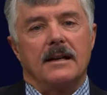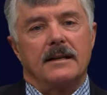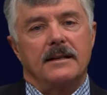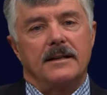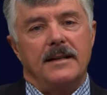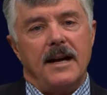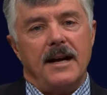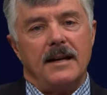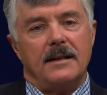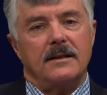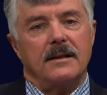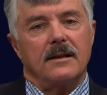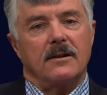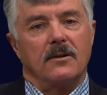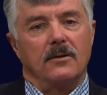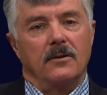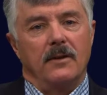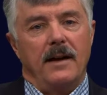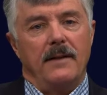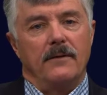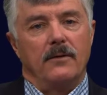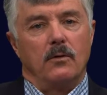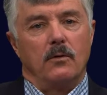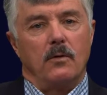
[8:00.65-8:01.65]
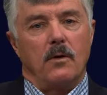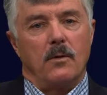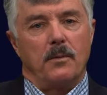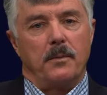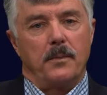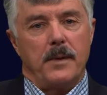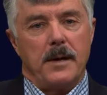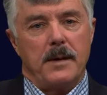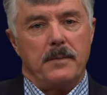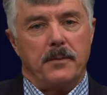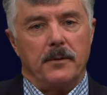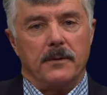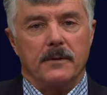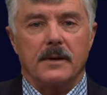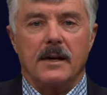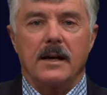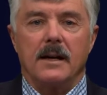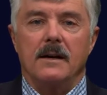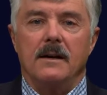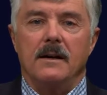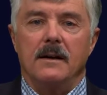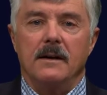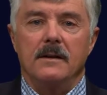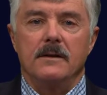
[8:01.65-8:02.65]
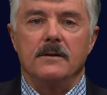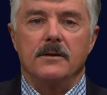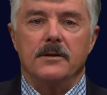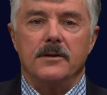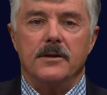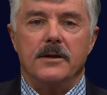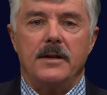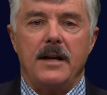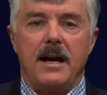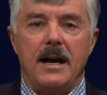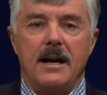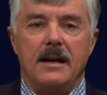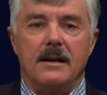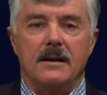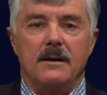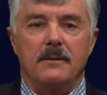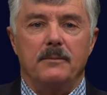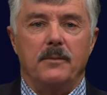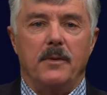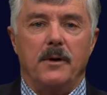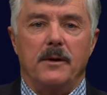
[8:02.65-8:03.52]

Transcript: a technical level where people can understand it,